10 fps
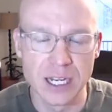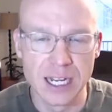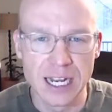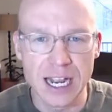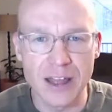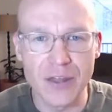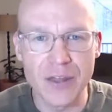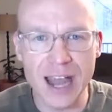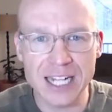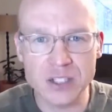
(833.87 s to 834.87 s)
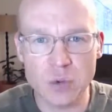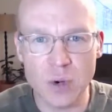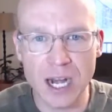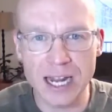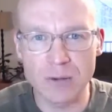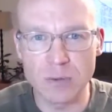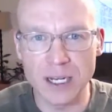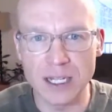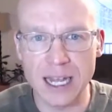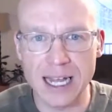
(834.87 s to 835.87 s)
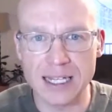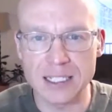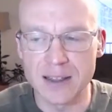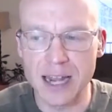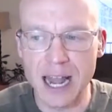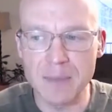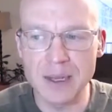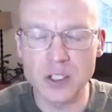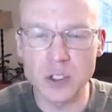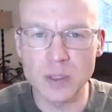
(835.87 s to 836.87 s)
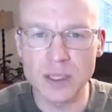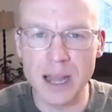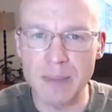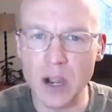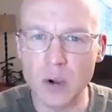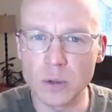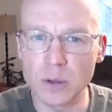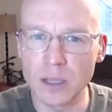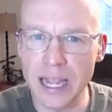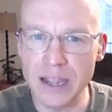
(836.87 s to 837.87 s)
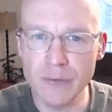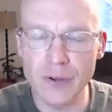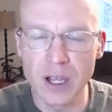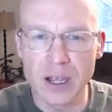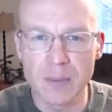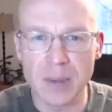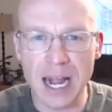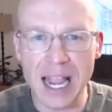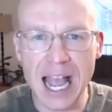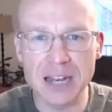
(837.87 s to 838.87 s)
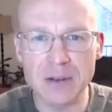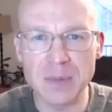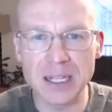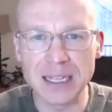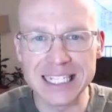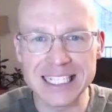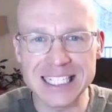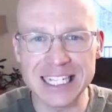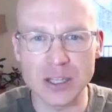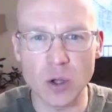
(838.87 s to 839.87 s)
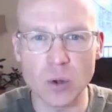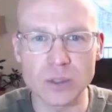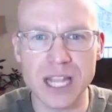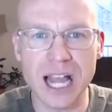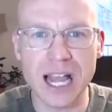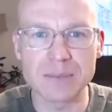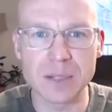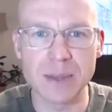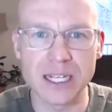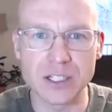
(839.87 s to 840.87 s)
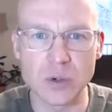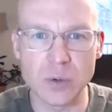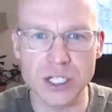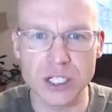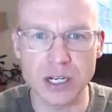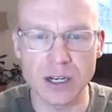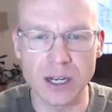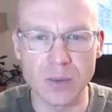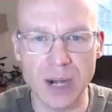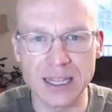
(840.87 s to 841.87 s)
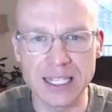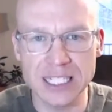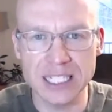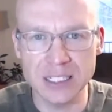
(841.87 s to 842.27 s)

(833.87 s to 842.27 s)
And that's when I realized that I've been doing that my whole life, but I hadn't been listening the whole time to my intuition. And when I listened to my